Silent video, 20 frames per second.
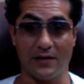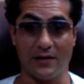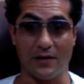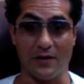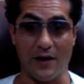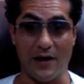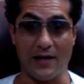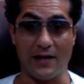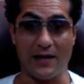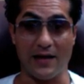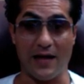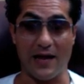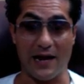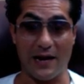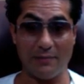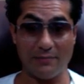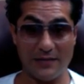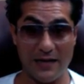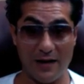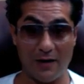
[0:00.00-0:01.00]
All right. And
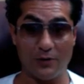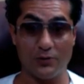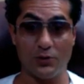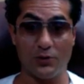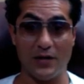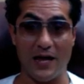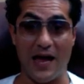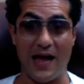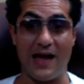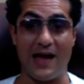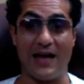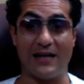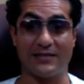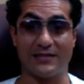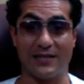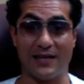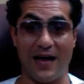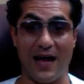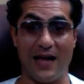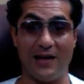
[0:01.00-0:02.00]
I'm telling you that as
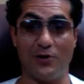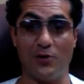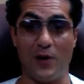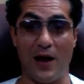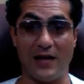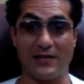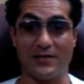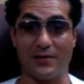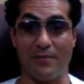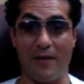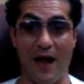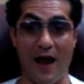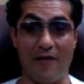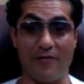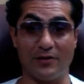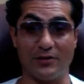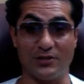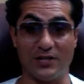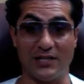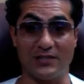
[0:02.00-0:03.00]
a guy who has a
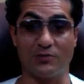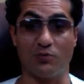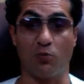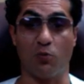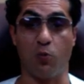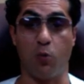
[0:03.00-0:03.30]
marriage that's